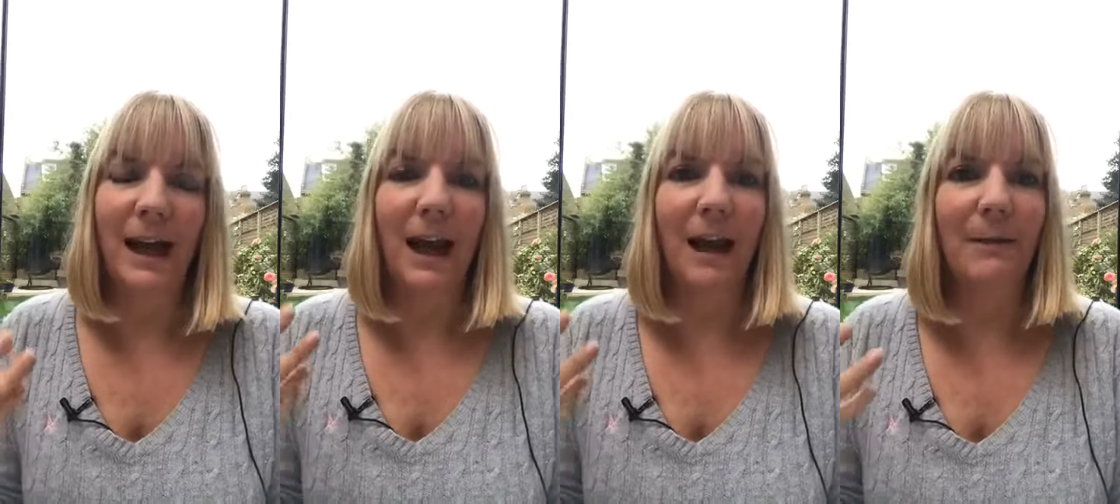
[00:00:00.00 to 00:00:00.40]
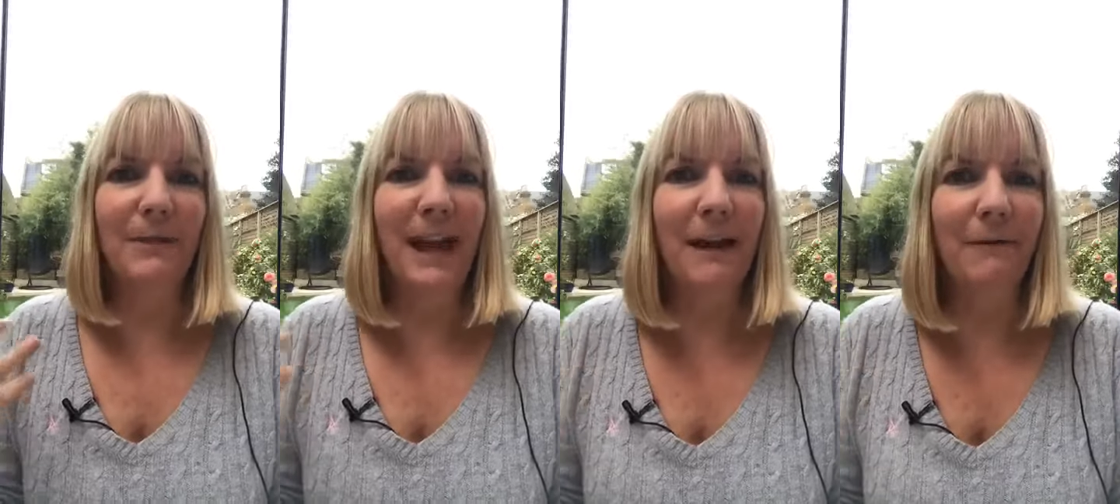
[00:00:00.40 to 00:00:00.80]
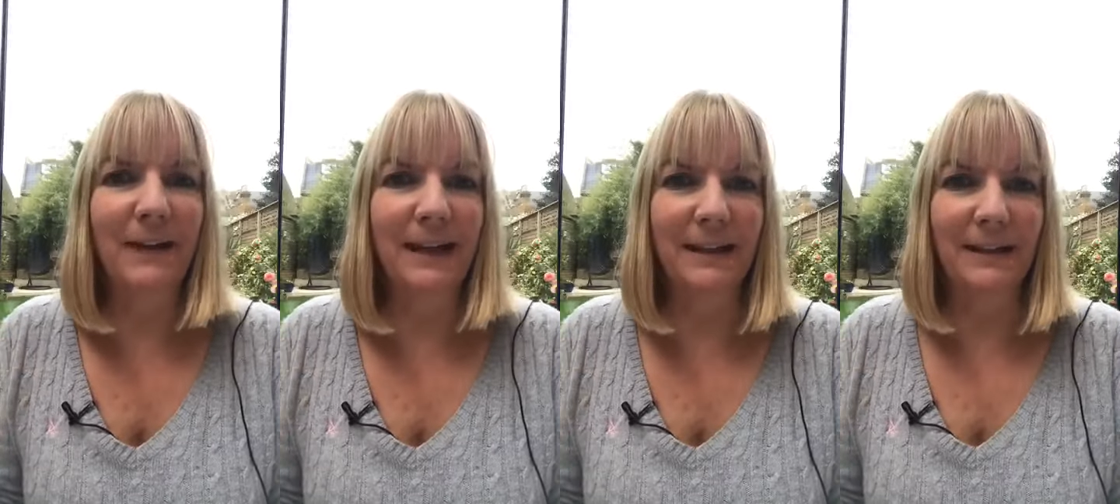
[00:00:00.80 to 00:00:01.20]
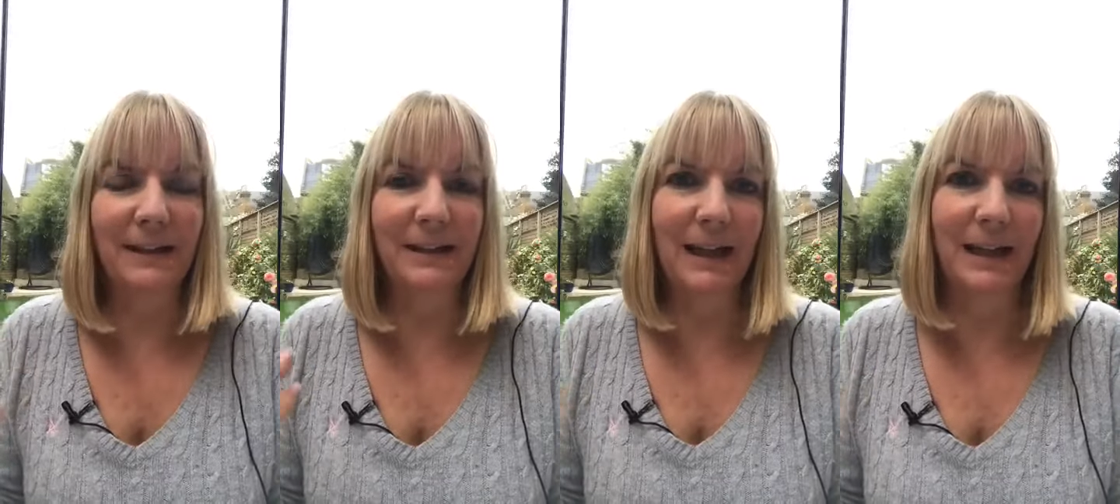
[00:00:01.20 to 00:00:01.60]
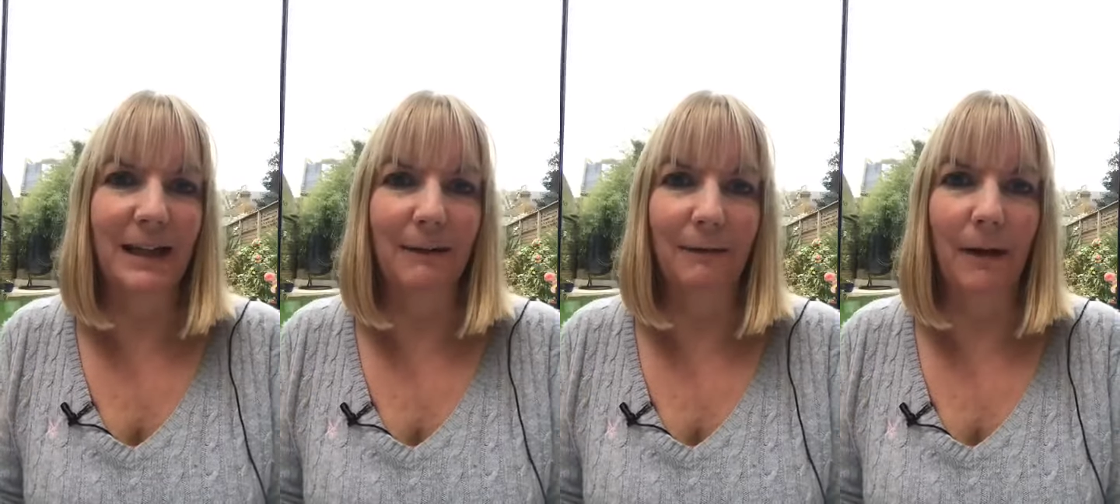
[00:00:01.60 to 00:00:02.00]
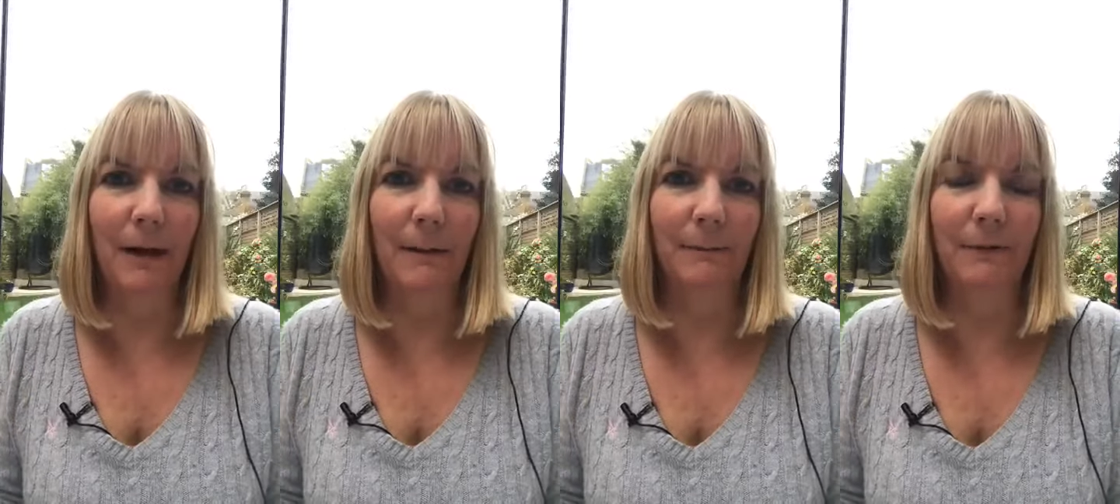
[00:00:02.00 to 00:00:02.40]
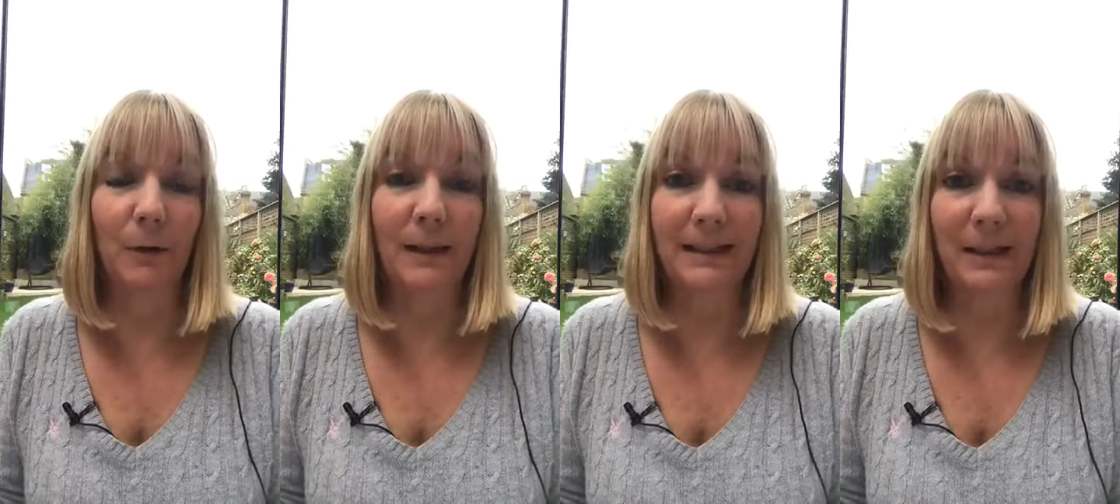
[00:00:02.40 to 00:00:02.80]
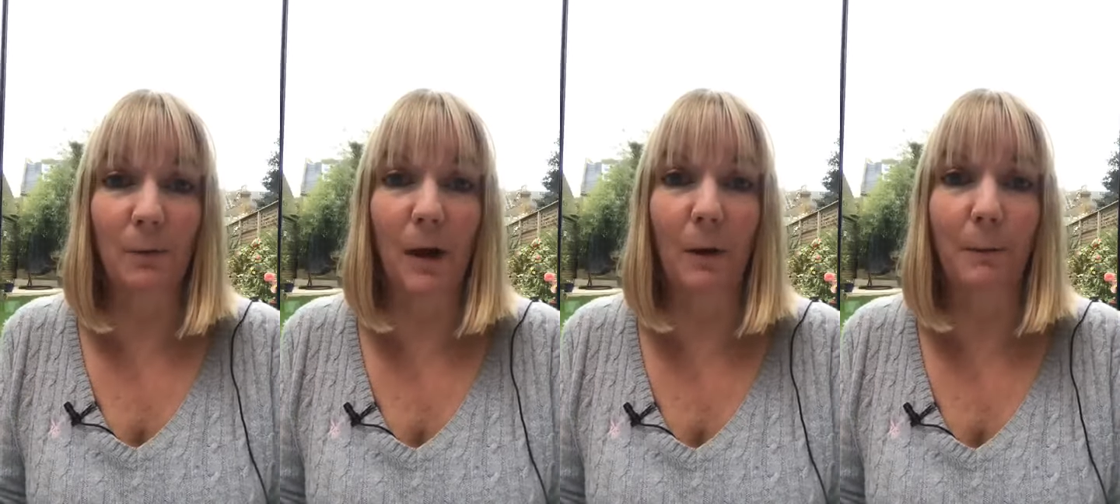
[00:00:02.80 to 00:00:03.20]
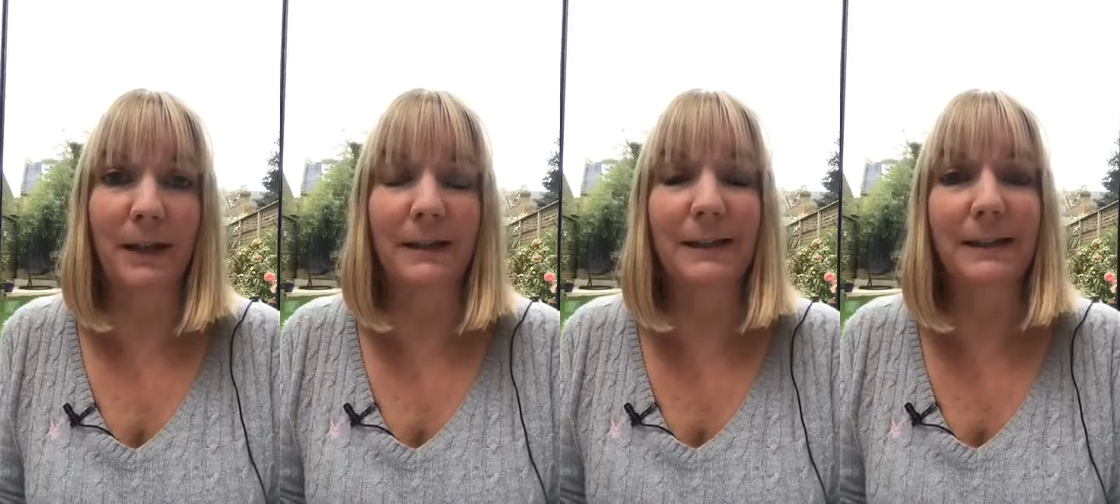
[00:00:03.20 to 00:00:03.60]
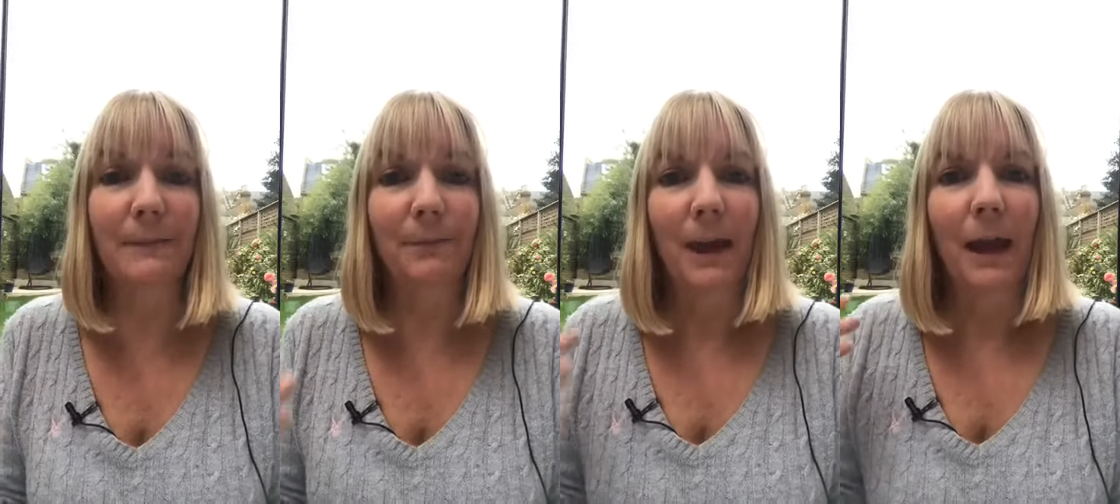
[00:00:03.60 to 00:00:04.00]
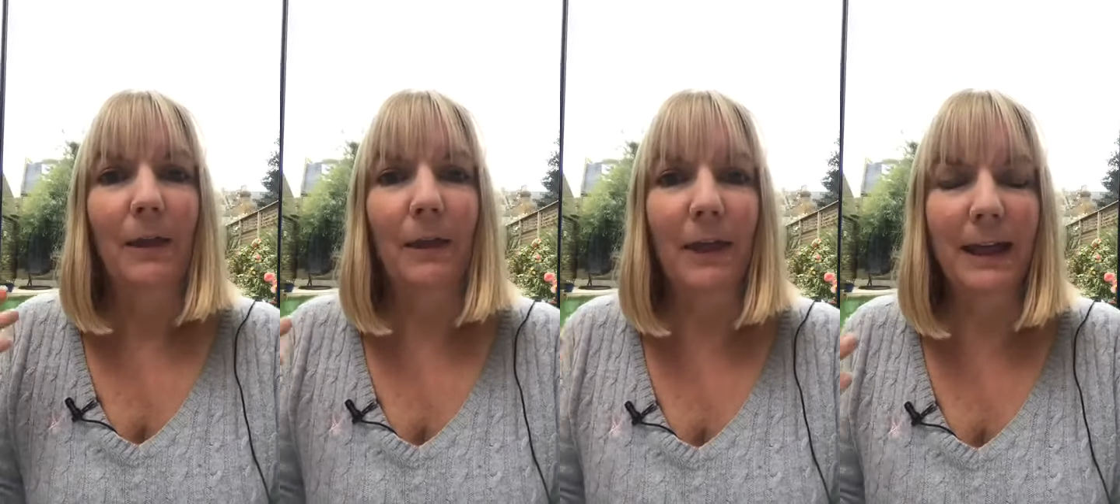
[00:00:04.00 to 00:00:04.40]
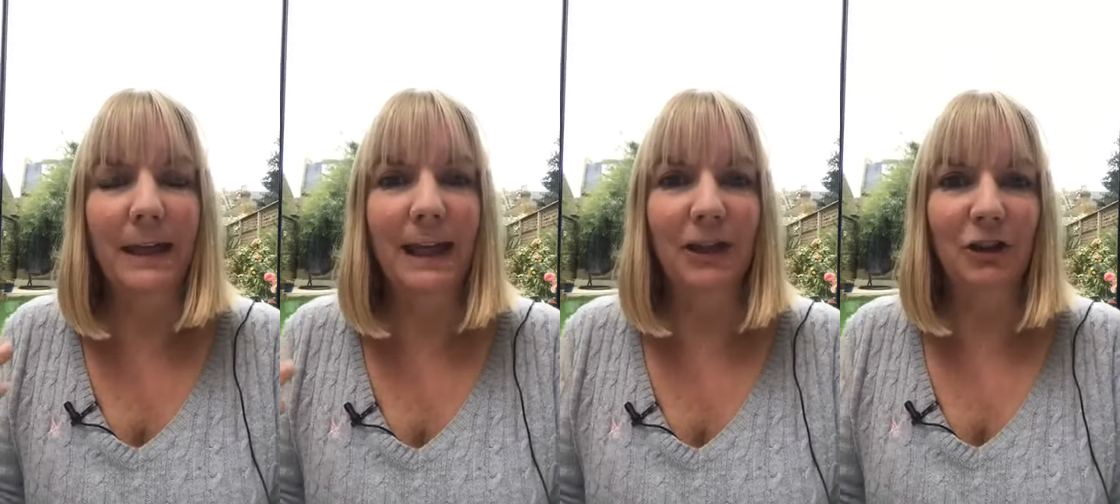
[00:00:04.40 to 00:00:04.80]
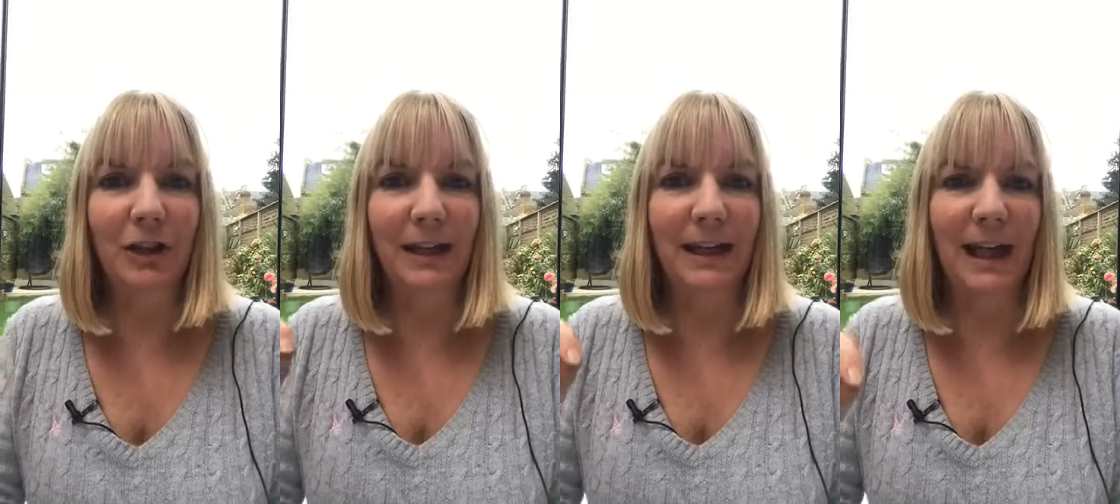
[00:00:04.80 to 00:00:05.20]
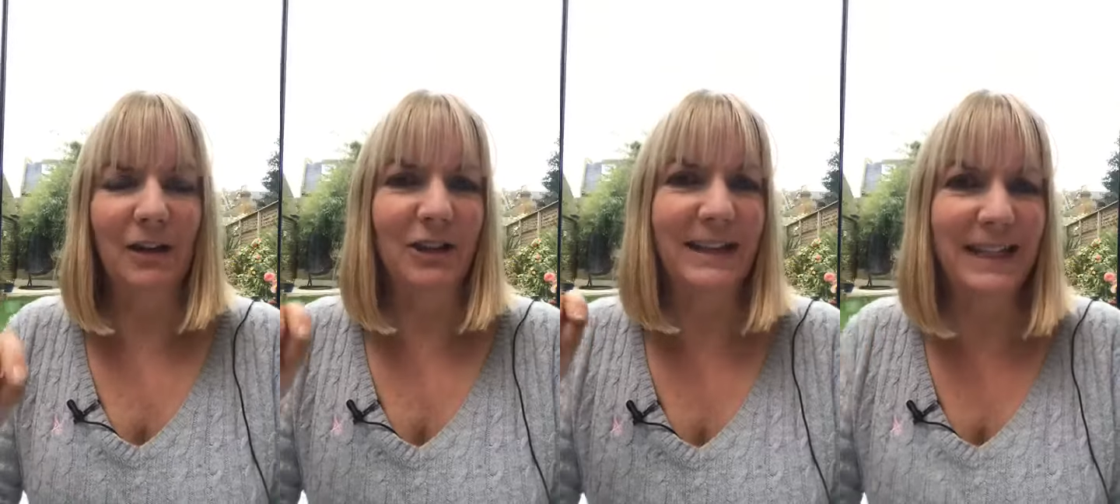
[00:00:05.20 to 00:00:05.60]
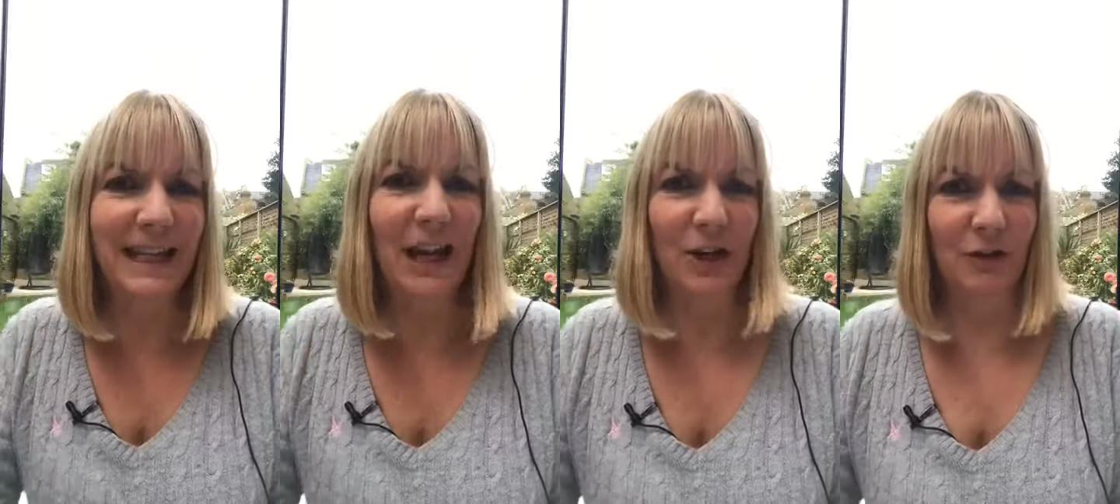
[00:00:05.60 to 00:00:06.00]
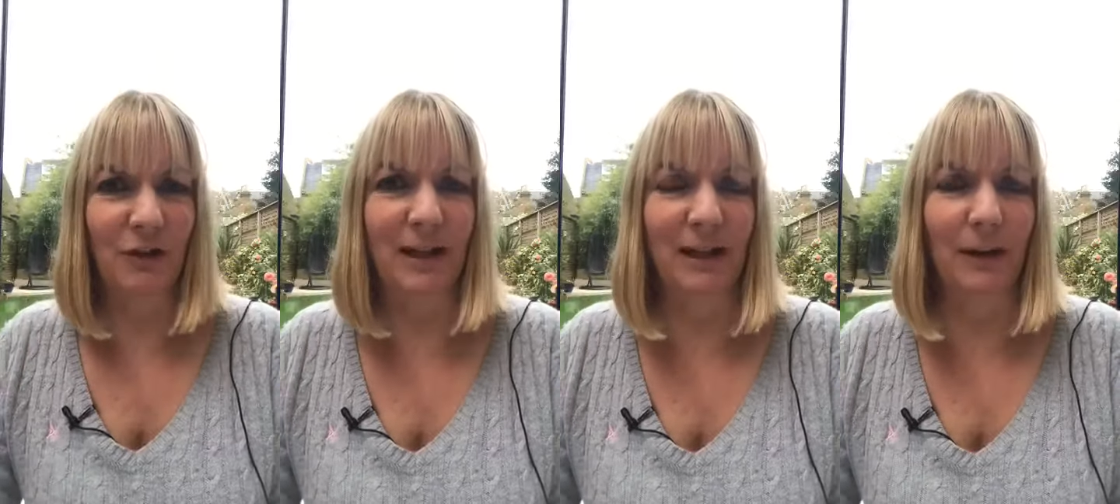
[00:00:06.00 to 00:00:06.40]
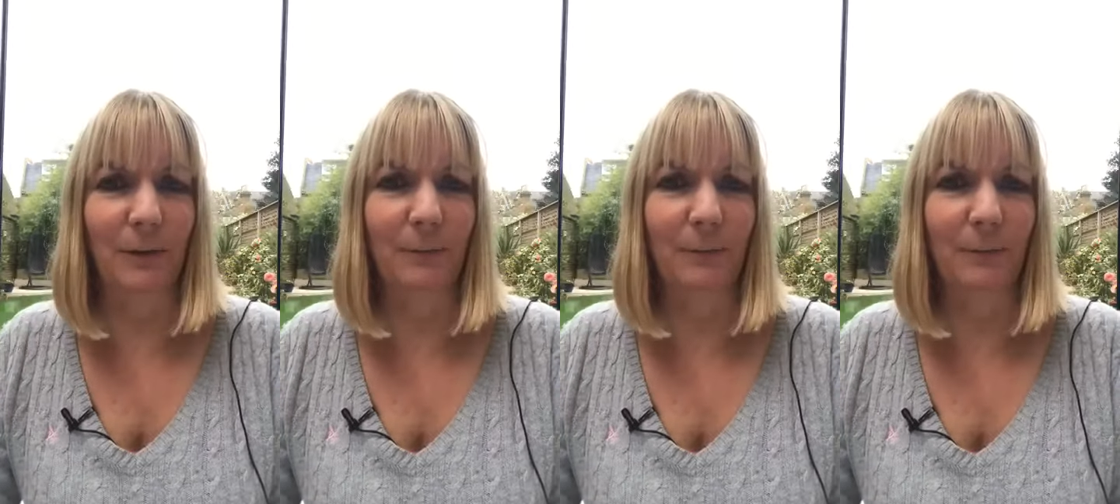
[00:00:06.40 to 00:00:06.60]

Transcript: caffeine containing fluids as well, because they can actually dehydrate you.